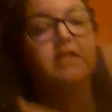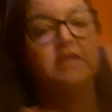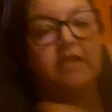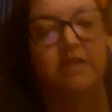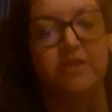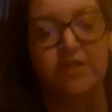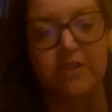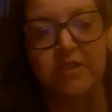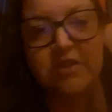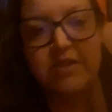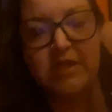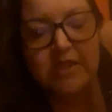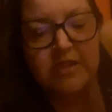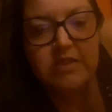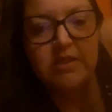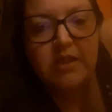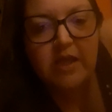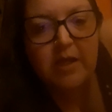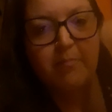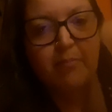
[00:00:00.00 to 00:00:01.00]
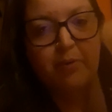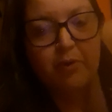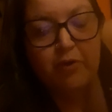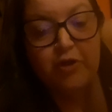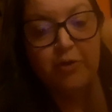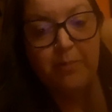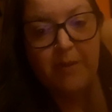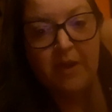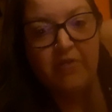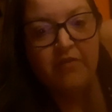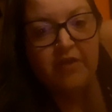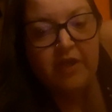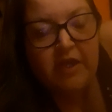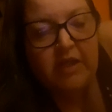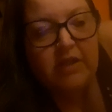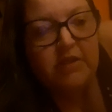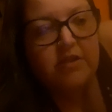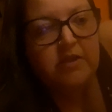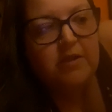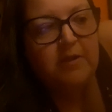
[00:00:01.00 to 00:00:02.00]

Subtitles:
They just taste like burn your mouth heat.